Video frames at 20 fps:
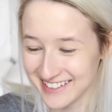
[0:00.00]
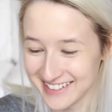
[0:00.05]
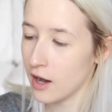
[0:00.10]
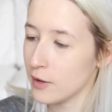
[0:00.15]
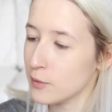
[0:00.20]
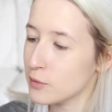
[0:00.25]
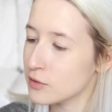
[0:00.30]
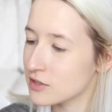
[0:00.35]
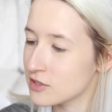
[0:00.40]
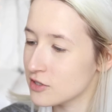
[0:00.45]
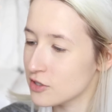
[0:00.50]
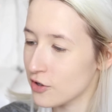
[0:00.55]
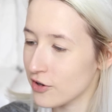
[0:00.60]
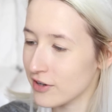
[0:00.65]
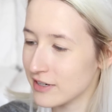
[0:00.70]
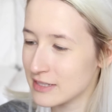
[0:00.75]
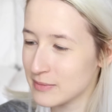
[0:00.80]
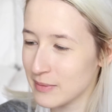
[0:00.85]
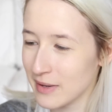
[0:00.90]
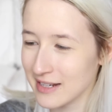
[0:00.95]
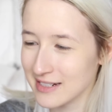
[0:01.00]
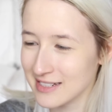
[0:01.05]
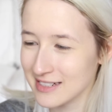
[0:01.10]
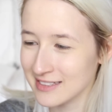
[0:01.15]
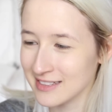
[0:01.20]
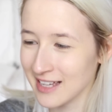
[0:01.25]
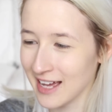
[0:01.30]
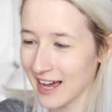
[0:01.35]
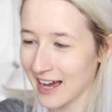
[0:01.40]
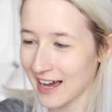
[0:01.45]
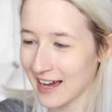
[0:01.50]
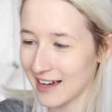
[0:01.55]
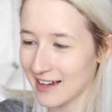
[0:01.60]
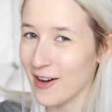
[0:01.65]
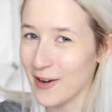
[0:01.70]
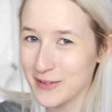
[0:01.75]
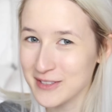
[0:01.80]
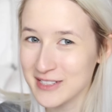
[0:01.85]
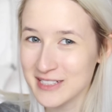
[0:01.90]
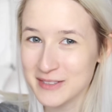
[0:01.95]
I was not expecting that.
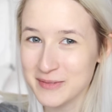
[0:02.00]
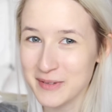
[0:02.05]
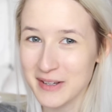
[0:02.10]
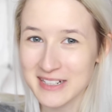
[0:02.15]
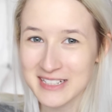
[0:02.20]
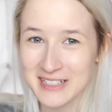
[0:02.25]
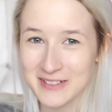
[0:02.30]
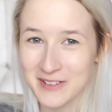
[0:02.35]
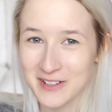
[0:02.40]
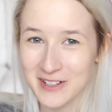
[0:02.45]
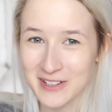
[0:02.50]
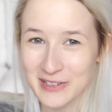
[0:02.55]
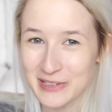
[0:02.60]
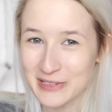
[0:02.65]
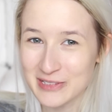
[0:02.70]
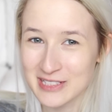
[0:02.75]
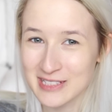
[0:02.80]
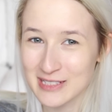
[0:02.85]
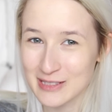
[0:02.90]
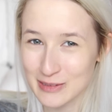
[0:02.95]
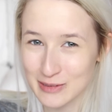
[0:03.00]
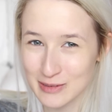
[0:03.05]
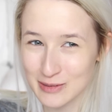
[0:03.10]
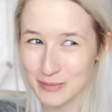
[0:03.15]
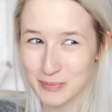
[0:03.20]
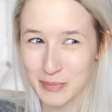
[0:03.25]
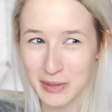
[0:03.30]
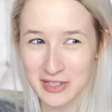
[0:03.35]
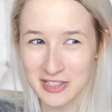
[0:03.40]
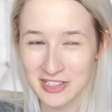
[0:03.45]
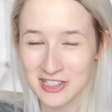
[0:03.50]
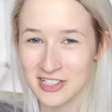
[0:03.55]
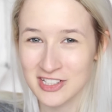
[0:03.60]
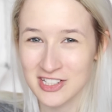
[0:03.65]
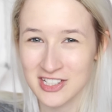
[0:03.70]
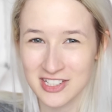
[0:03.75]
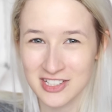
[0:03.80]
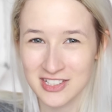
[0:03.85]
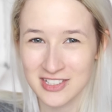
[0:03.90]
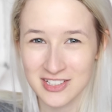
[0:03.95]
I was expecting one of those
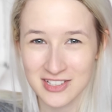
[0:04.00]
sponge